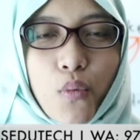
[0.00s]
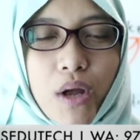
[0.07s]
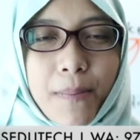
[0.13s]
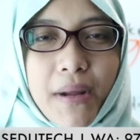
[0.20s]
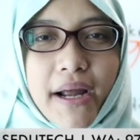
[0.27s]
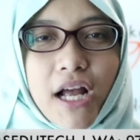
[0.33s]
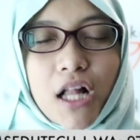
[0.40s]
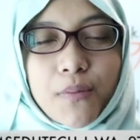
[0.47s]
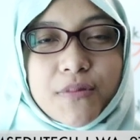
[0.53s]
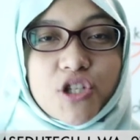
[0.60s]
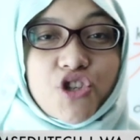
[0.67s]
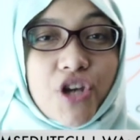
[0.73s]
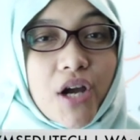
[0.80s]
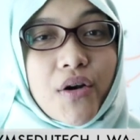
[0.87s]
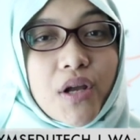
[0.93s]
whereby I'll be
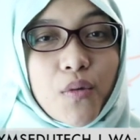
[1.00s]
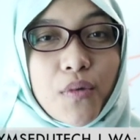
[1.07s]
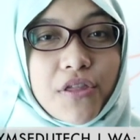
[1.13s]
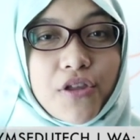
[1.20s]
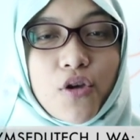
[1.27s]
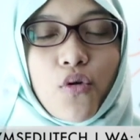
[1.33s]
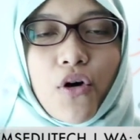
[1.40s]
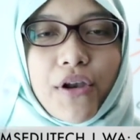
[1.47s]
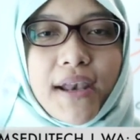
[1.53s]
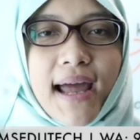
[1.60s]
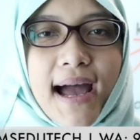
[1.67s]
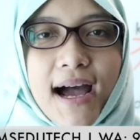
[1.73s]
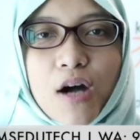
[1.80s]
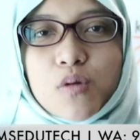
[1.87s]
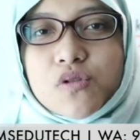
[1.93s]
sharing with you
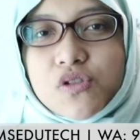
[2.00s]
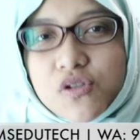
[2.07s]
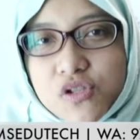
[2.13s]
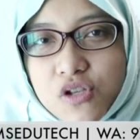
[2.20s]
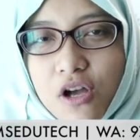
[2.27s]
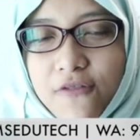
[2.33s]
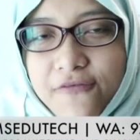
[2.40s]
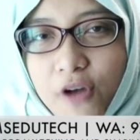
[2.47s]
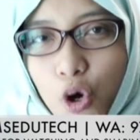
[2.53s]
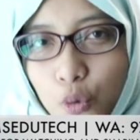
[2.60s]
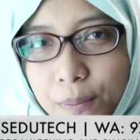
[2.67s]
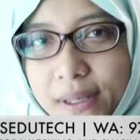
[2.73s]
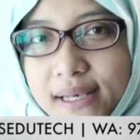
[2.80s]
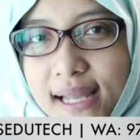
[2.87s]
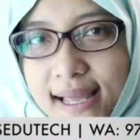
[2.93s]
on how to solve
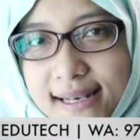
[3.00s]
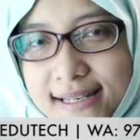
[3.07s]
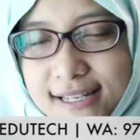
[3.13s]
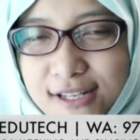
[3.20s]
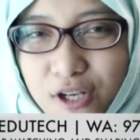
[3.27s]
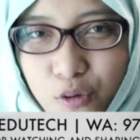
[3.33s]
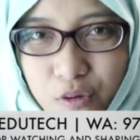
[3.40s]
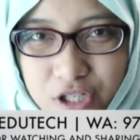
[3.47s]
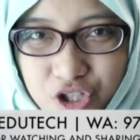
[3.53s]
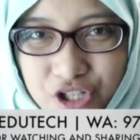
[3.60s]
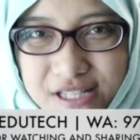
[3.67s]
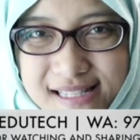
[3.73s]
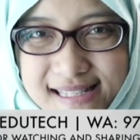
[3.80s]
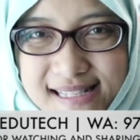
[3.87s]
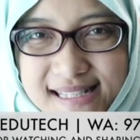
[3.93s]
open-ended
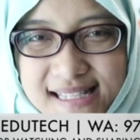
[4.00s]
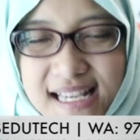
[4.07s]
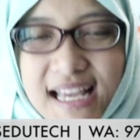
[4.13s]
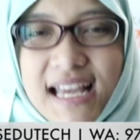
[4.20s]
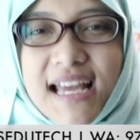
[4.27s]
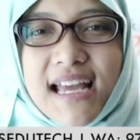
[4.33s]
questions.